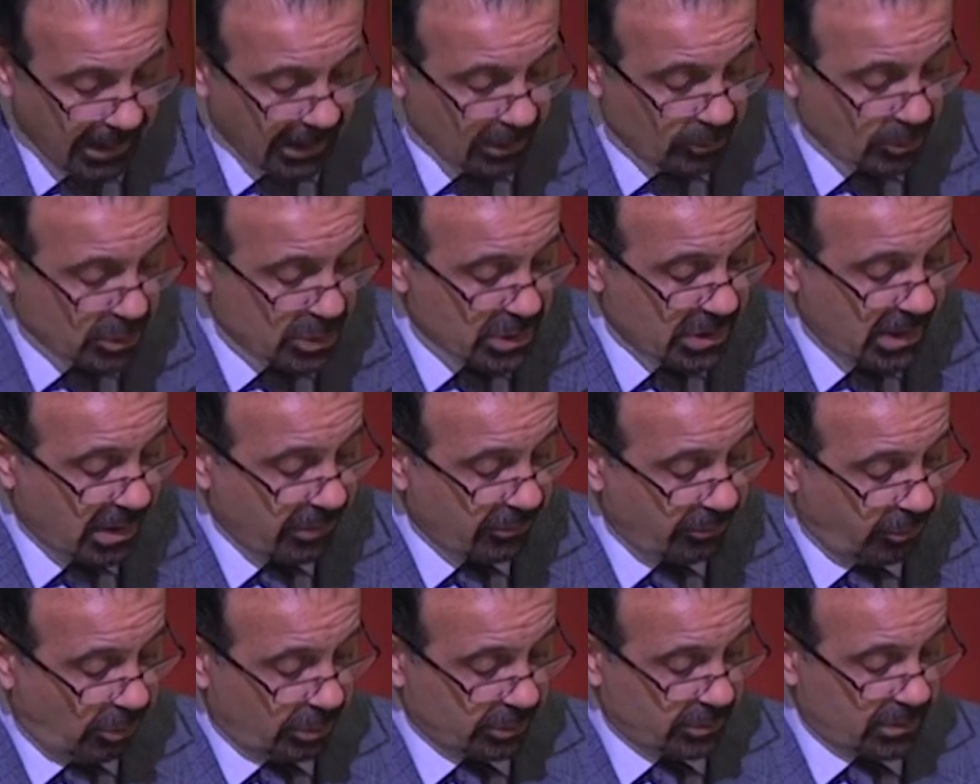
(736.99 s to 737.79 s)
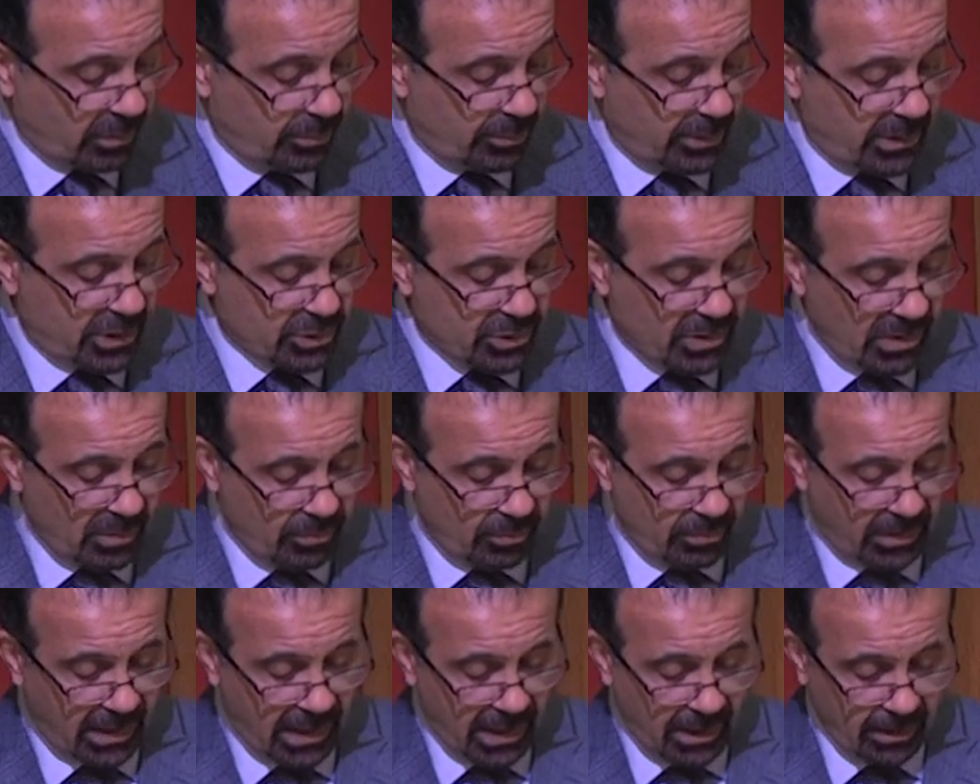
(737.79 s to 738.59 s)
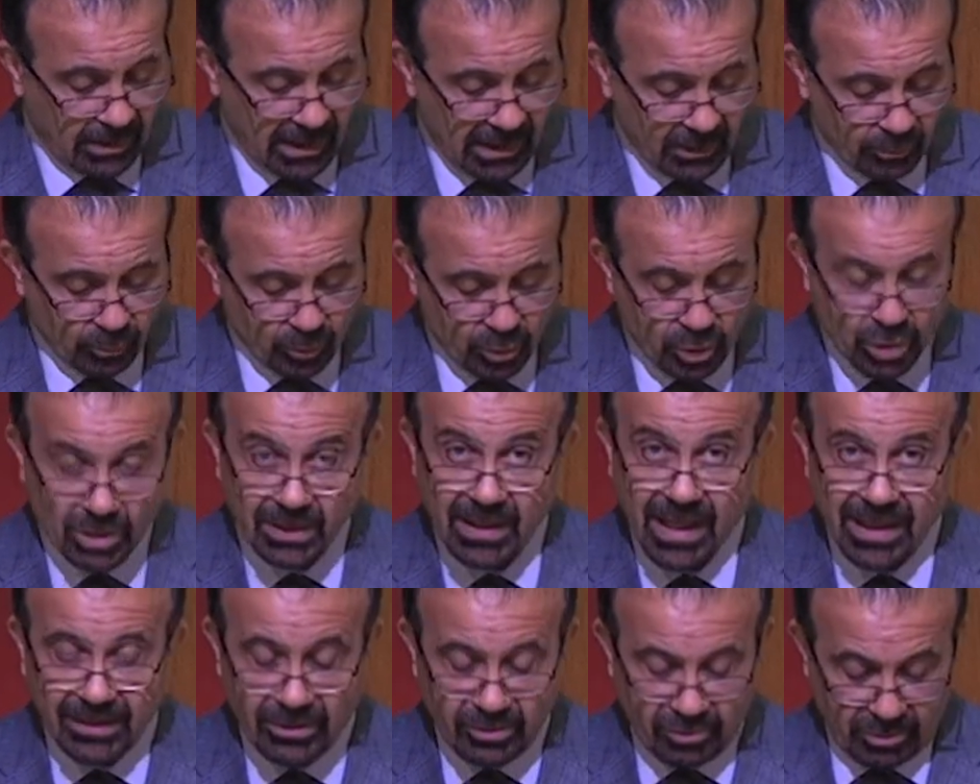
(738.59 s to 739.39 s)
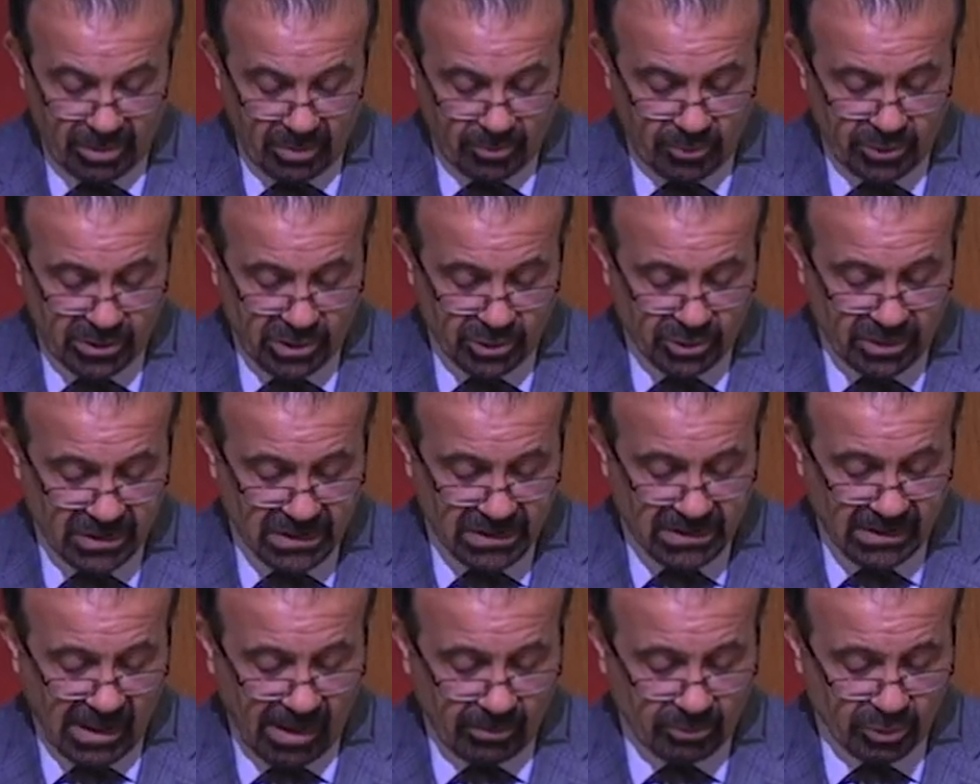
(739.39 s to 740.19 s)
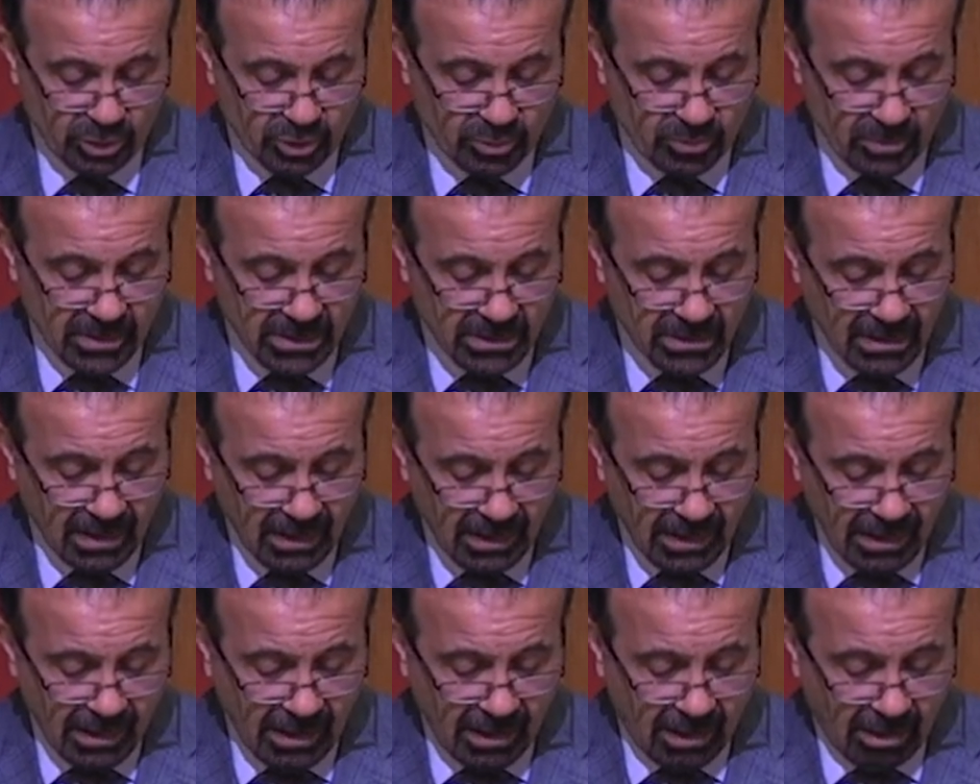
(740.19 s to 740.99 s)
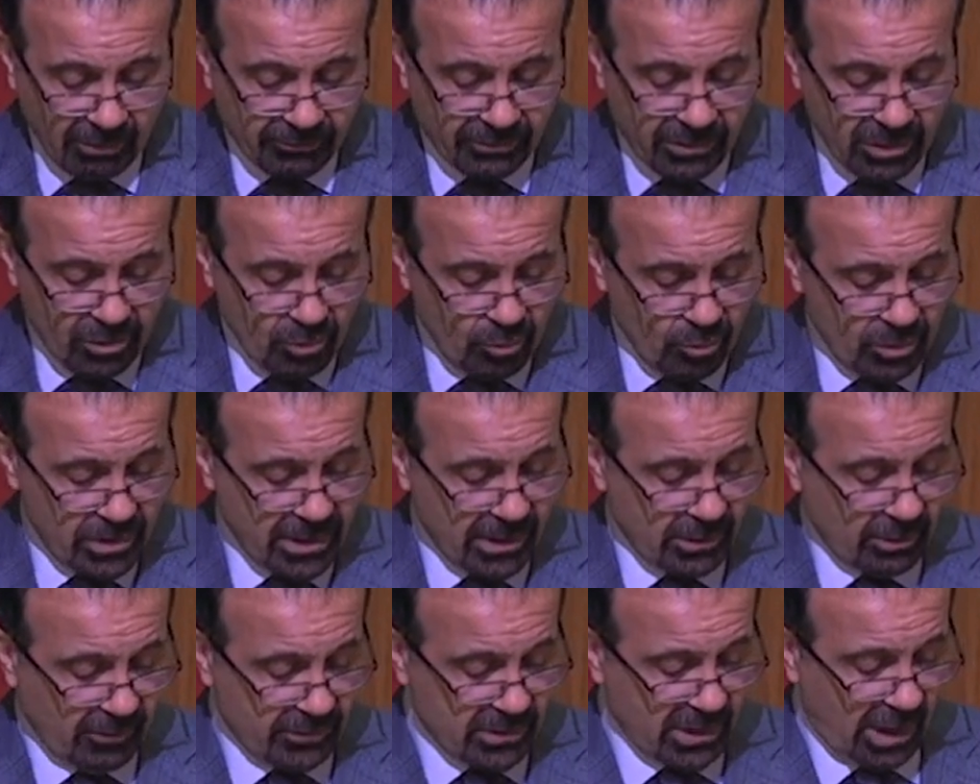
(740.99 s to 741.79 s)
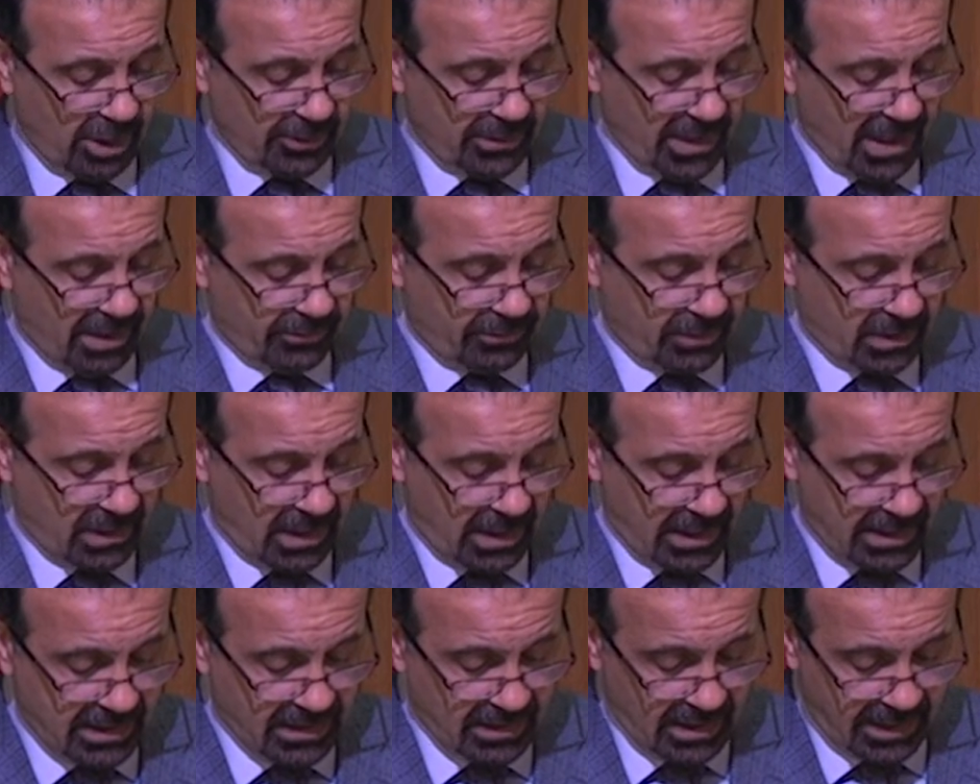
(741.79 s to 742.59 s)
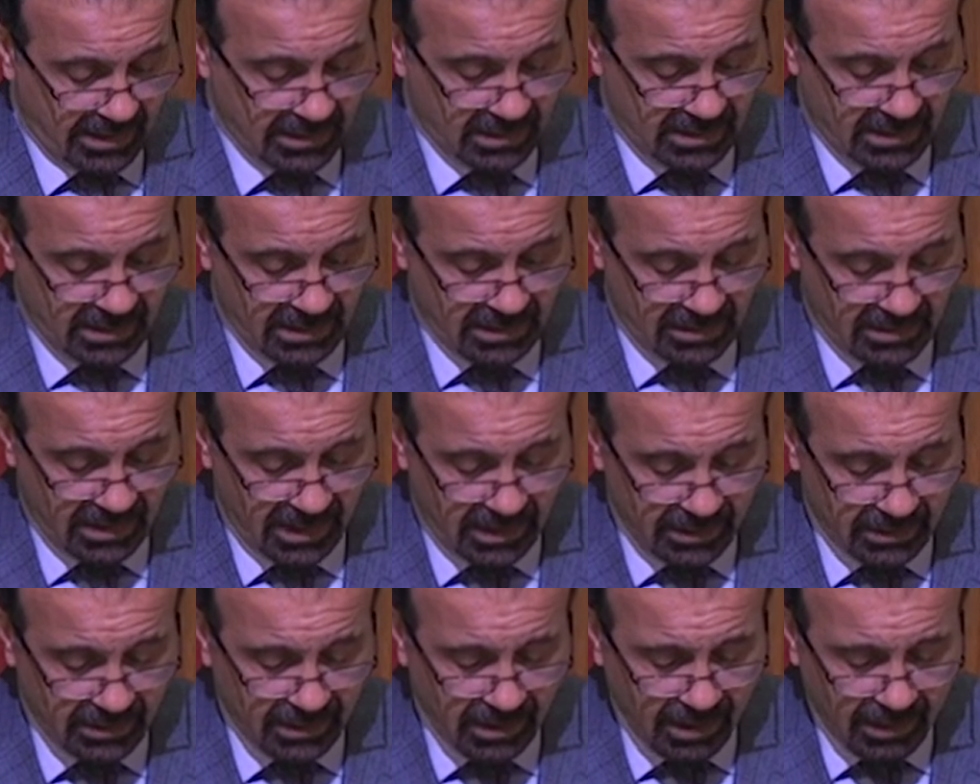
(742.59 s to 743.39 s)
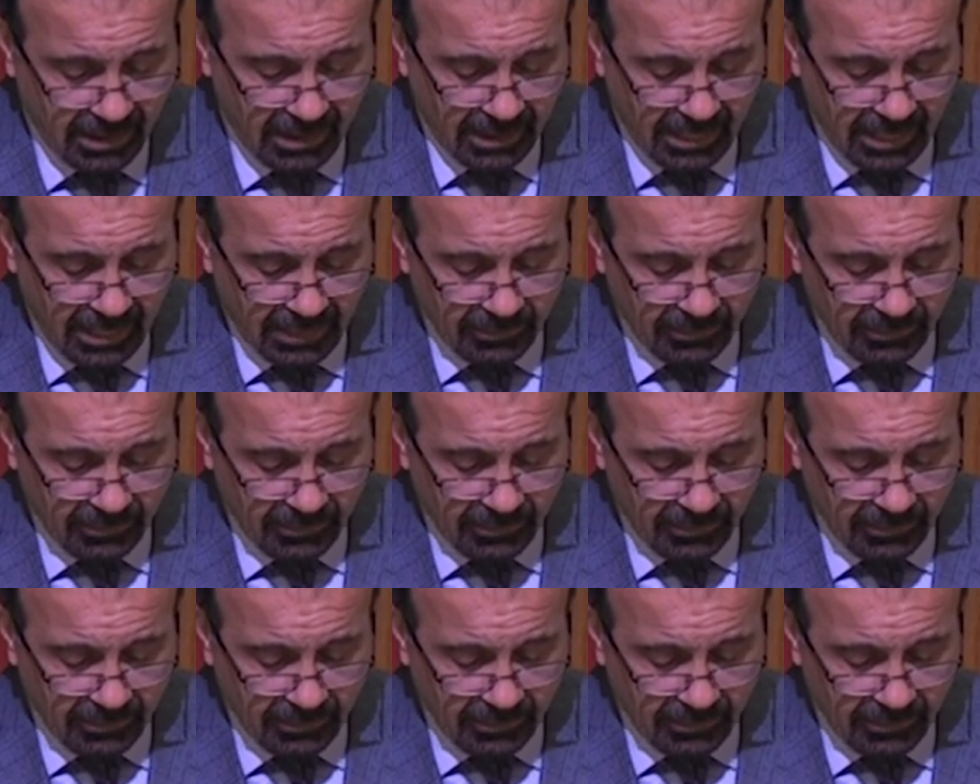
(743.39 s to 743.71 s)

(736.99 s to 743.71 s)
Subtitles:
in which they fought the British Empire and which led to the British establishment of the Union of South Africa in 1910,